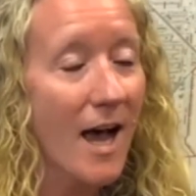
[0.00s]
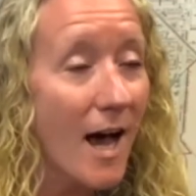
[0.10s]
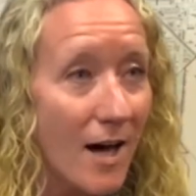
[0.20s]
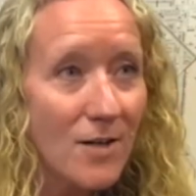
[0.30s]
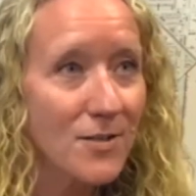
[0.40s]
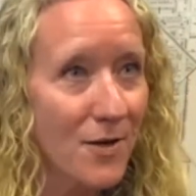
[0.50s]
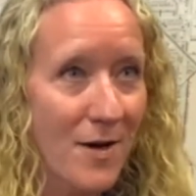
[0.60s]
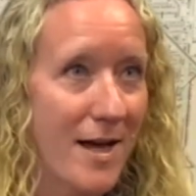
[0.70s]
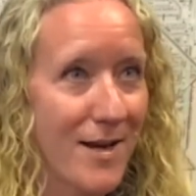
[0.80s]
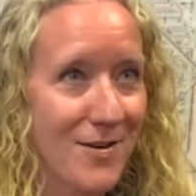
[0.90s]
I'll go
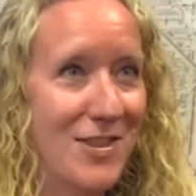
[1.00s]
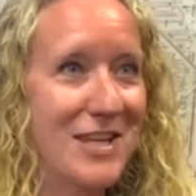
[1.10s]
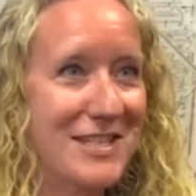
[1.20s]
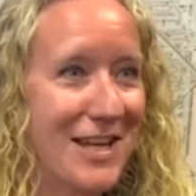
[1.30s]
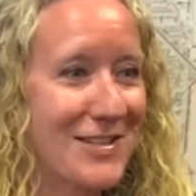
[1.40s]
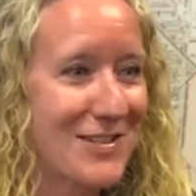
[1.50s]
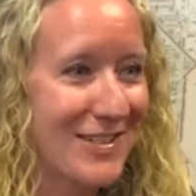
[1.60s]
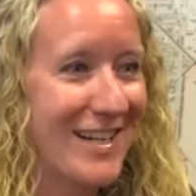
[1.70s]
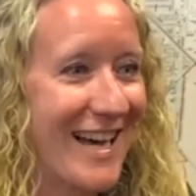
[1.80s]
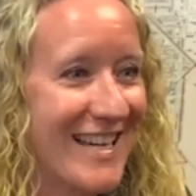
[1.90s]
hire the
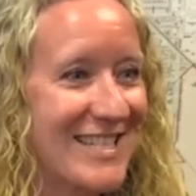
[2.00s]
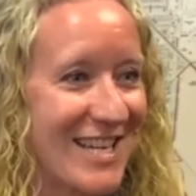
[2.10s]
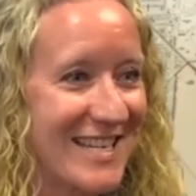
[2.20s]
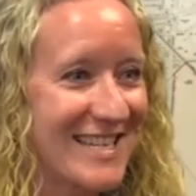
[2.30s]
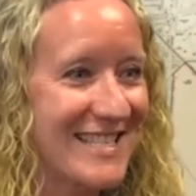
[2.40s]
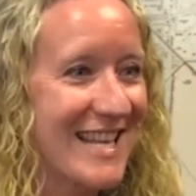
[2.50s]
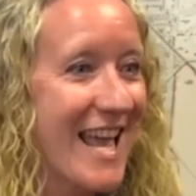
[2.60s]
industrial hygienist